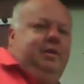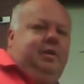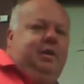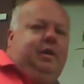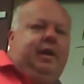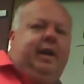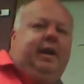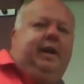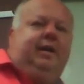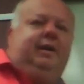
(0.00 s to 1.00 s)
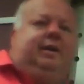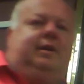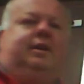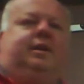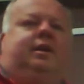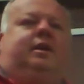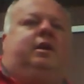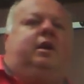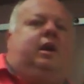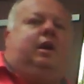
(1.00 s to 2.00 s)
Okay?
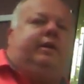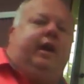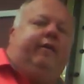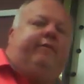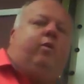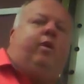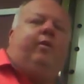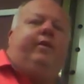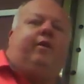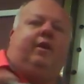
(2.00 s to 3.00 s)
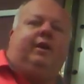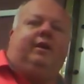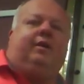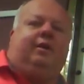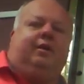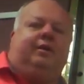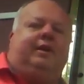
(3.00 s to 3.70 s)
Of what we've already learned.